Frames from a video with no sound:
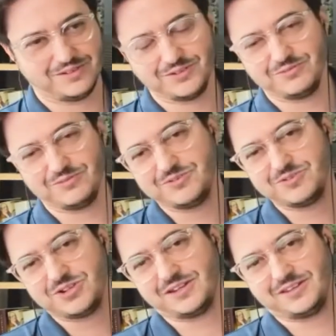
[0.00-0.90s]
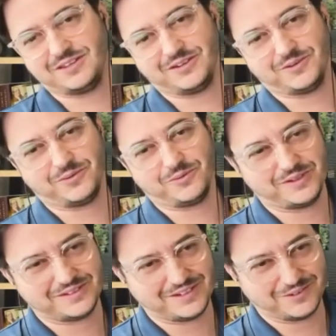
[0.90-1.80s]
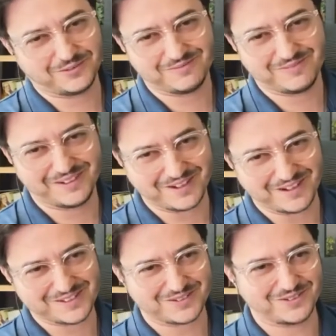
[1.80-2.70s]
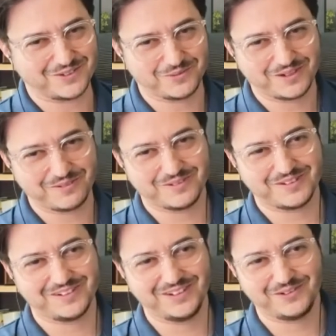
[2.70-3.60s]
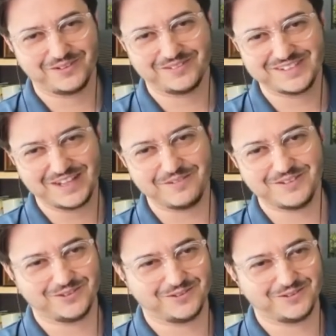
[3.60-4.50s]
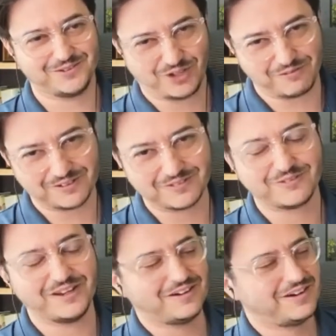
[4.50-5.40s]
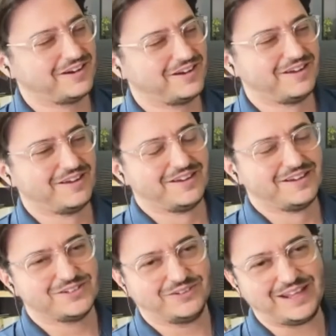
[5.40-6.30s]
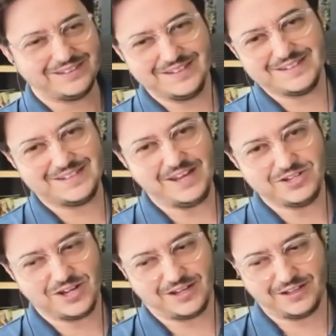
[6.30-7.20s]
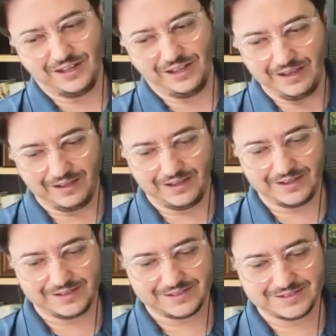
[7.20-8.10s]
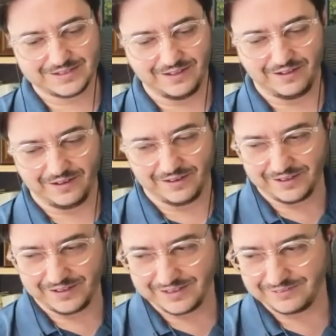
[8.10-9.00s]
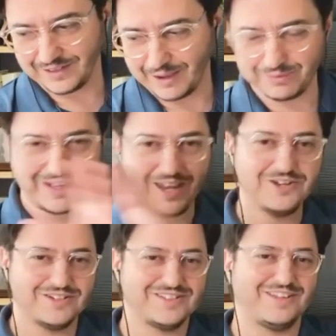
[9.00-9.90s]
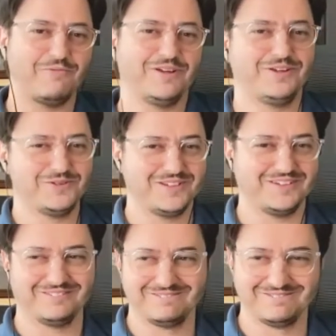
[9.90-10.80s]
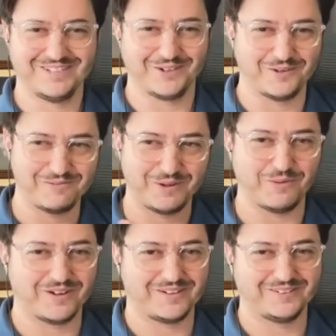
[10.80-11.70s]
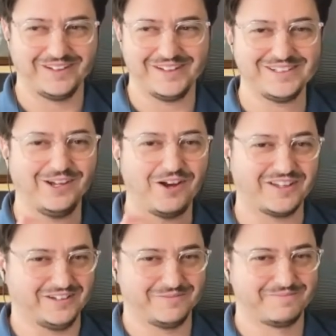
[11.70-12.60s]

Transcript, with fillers: to to check you know whether you have guns on you whatever you're safe to travel right so that tsa check is in applications that we're using you know everywhere is the login